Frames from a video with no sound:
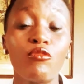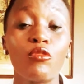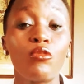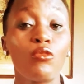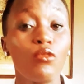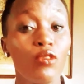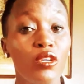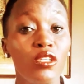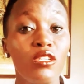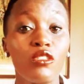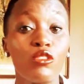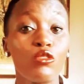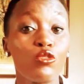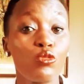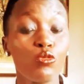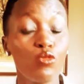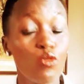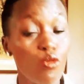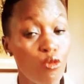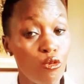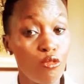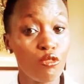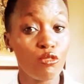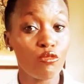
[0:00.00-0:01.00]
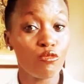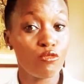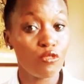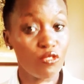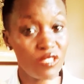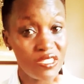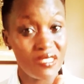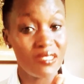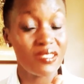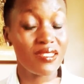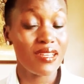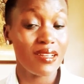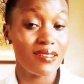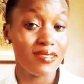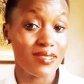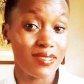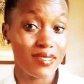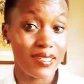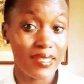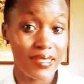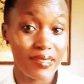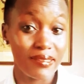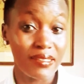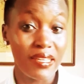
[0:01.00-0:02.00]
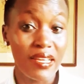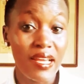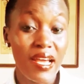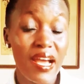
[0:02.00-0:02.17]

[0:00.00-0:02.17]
go for this counseling.